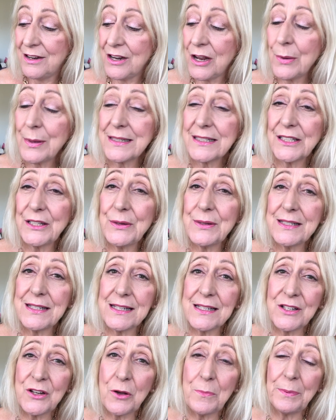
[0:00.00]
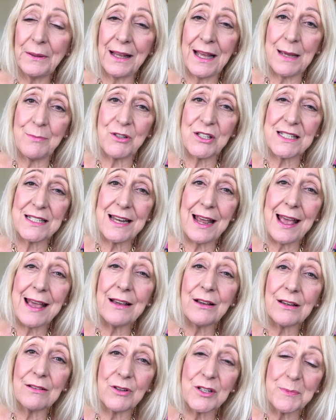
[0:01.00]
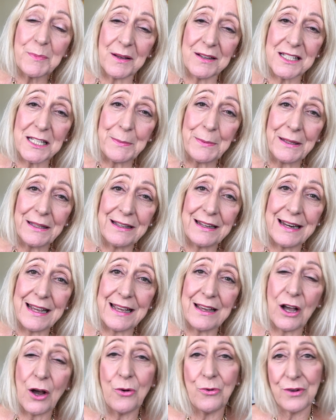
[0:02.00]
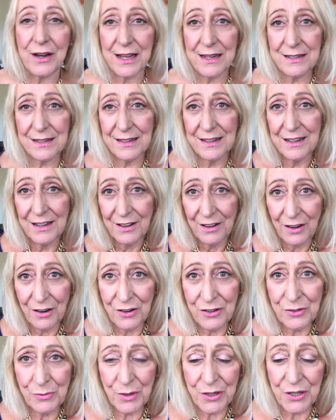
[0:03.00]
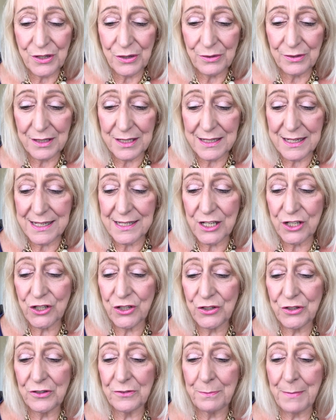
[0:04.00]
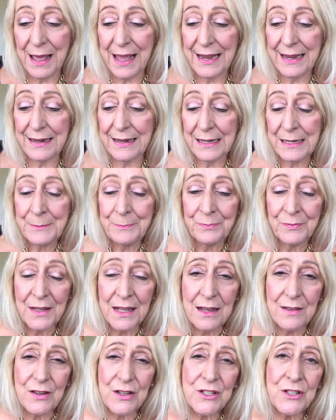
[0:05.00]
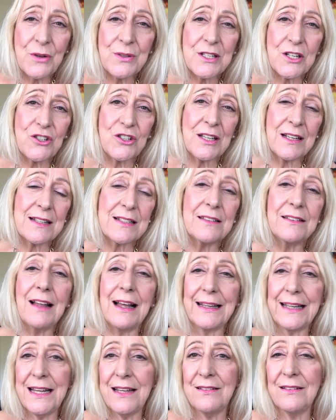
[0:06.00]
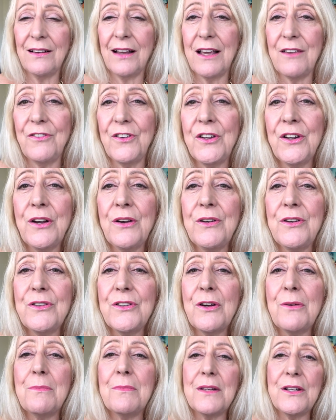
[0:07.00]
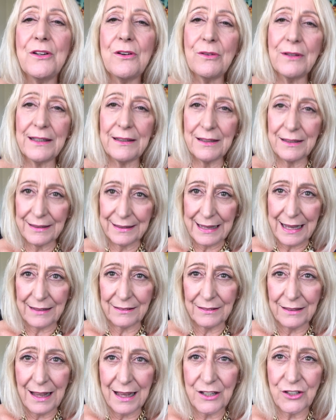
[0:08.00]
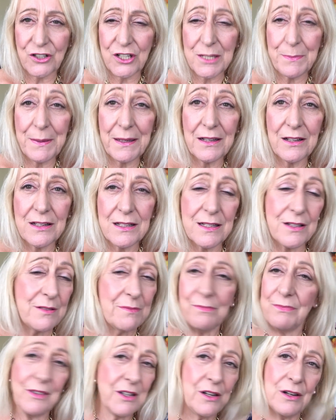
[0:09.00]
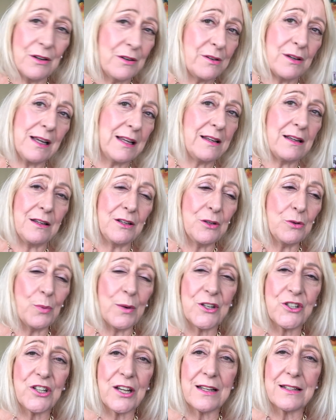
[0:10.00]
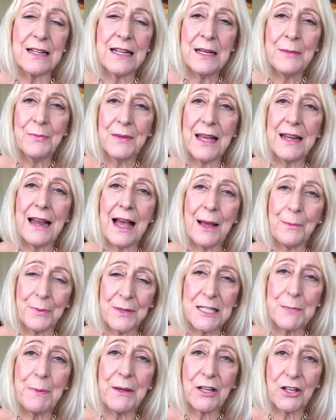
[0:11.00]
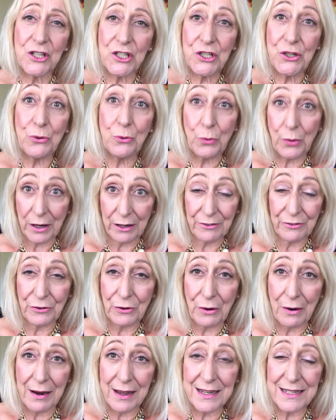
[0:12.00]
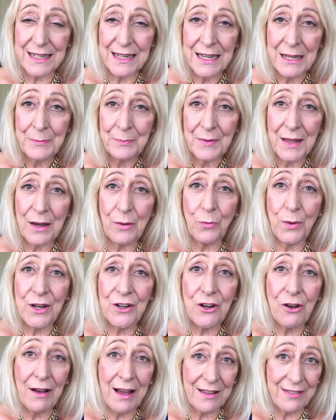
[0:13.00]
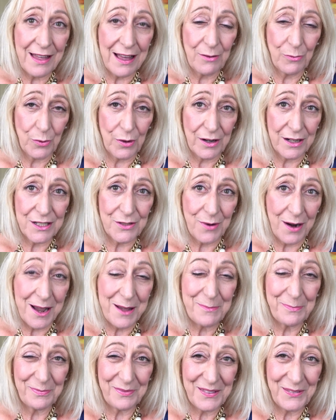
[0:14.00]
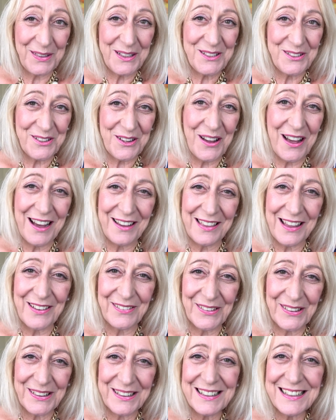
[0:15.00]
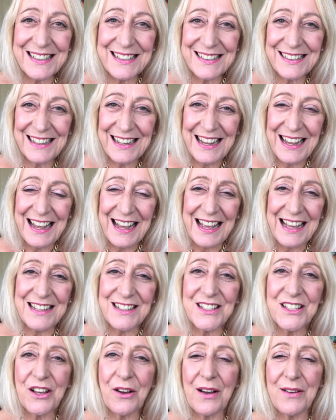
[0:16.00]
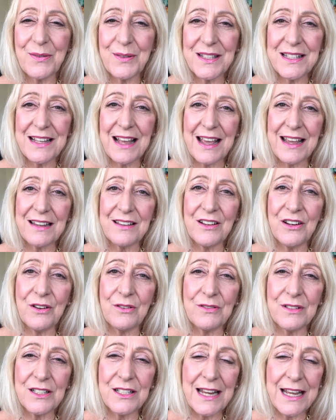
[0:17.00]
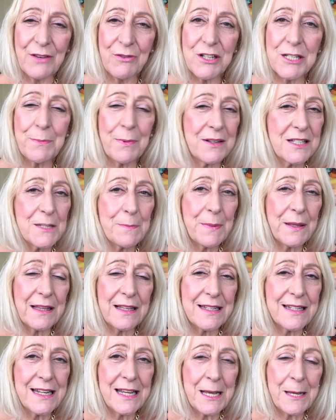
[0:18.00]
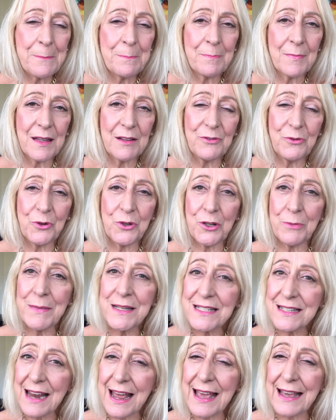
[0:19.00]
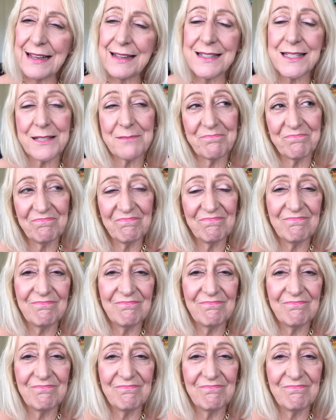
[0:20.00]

No excuses, no blame. Just take responsibility, own it, own what you the decisions you've made. There's no such thing as luck in life, you know. You don't you don't get luck just because you know it, you wish it. It happens because you work for it, and we know how that works, right? We do know how that works, and so I would say, you know, take responsibility for your mistakes.